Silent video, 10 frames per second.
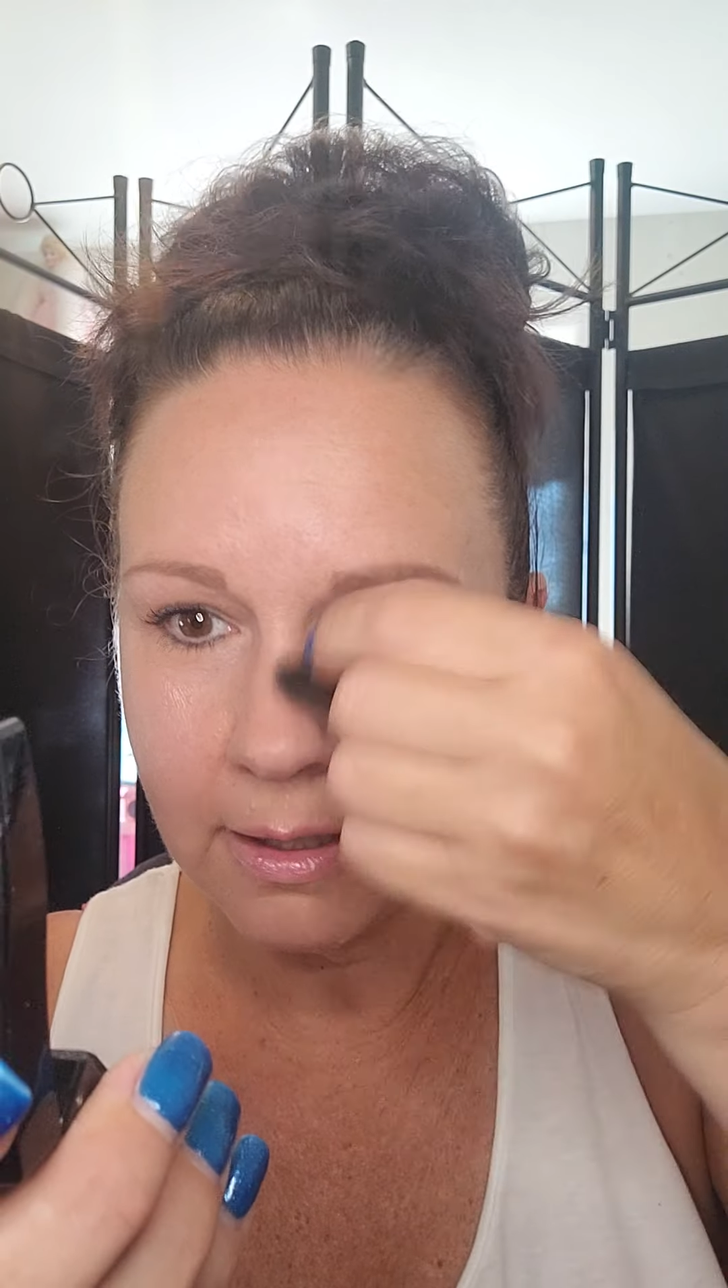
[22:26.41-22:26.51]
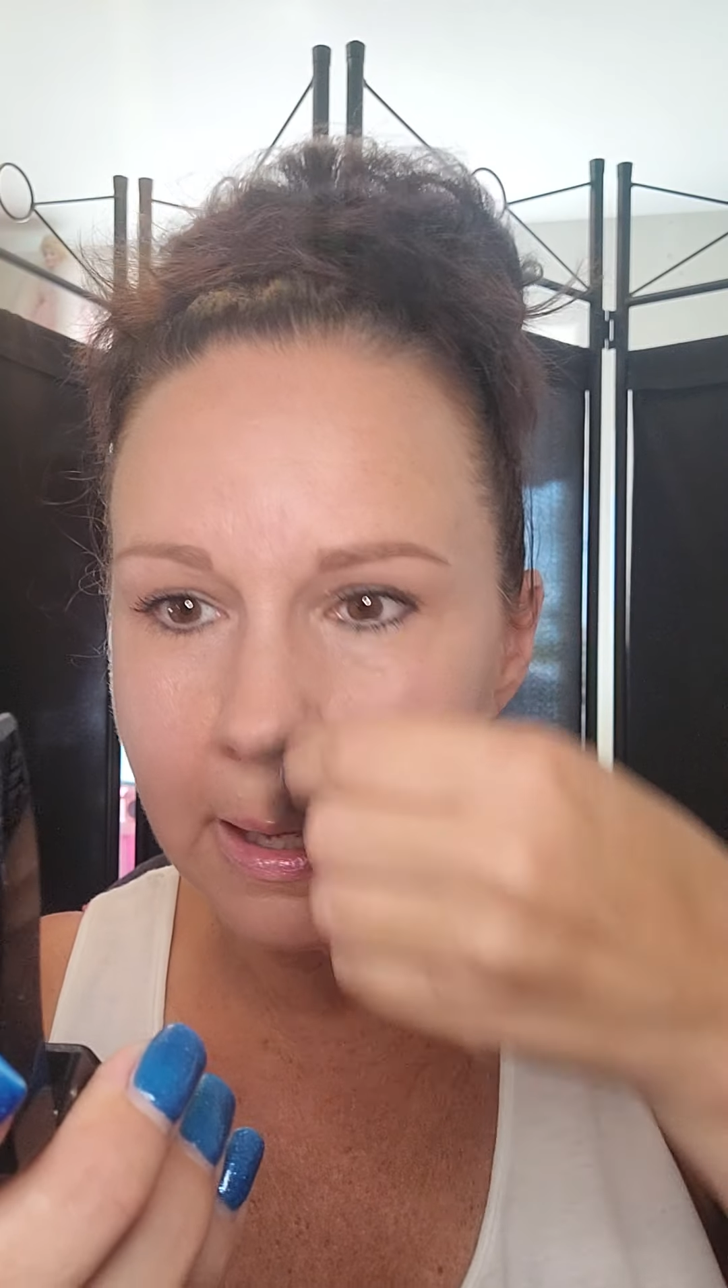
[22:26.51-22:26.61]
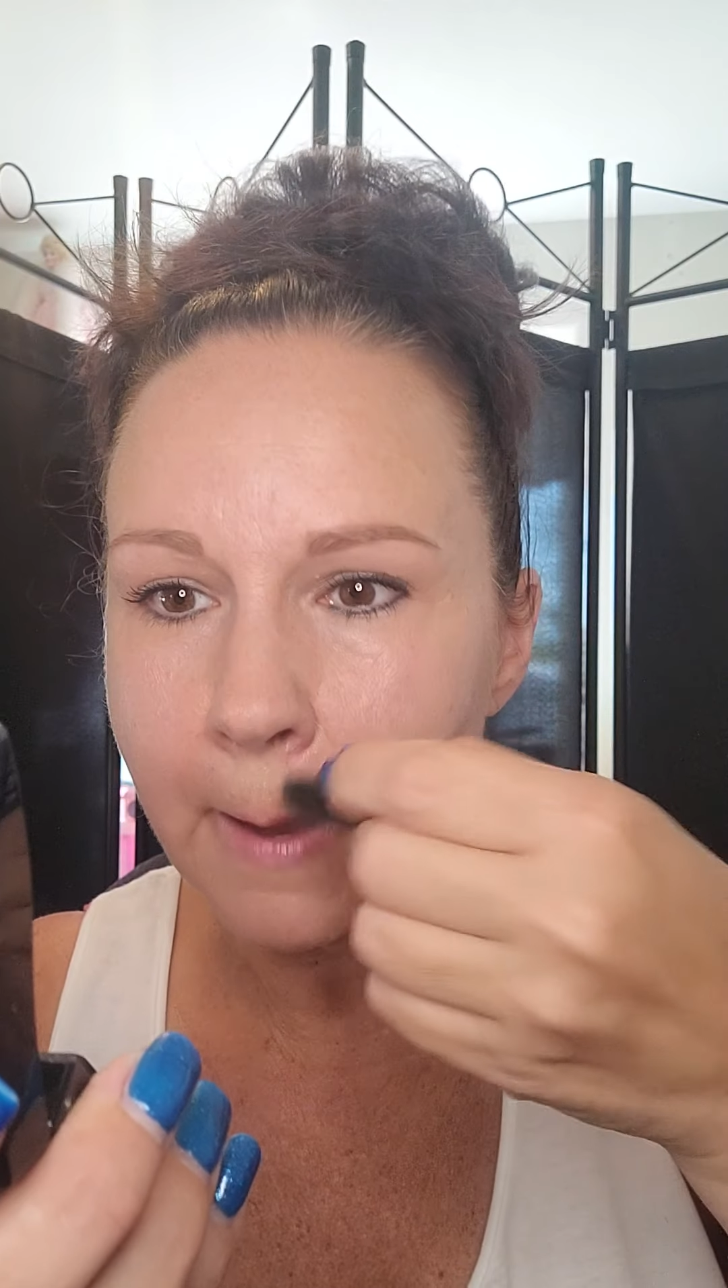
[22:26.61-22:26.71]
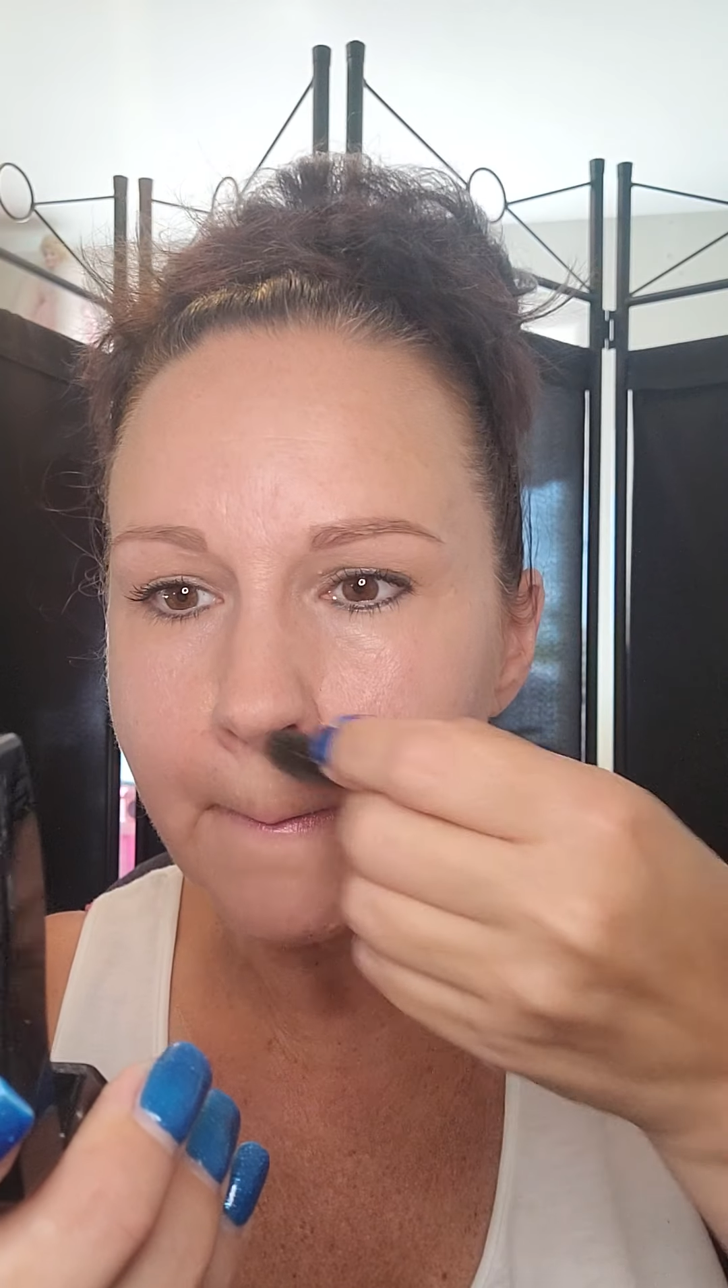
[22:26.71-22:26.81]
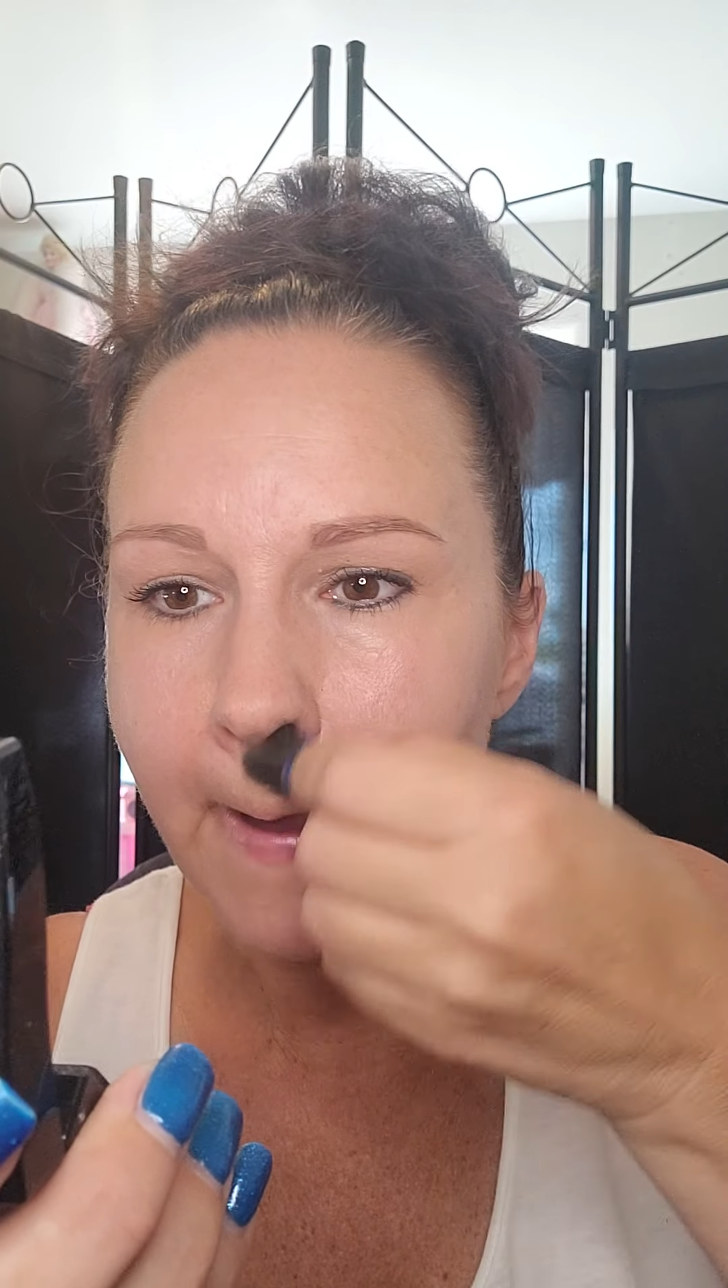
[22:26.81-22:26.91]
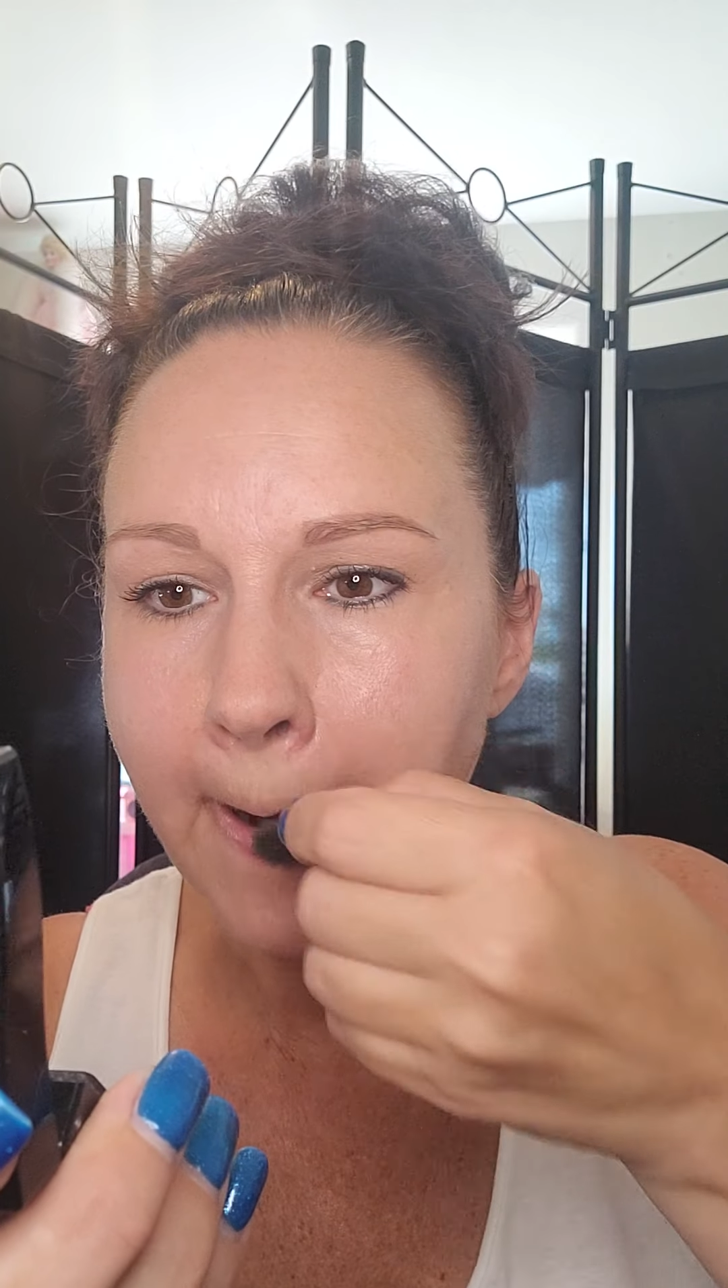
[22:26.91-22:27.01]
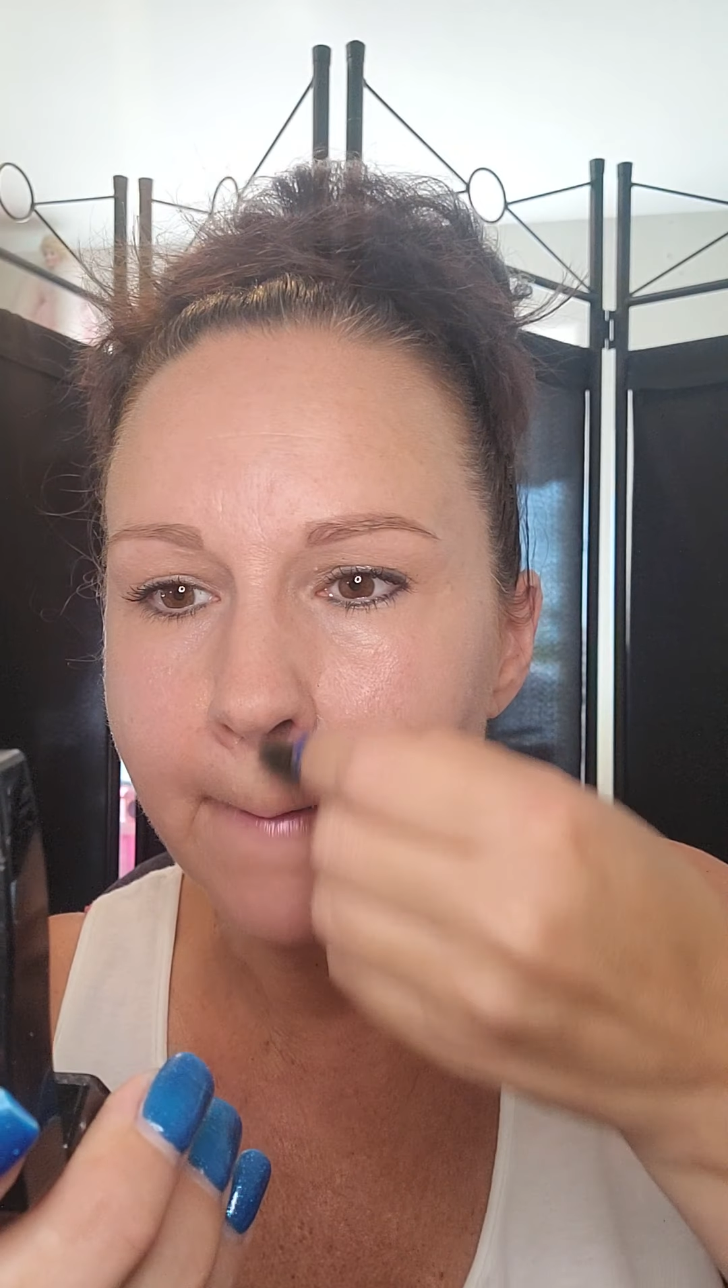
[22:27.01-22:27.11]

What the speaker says: You can kind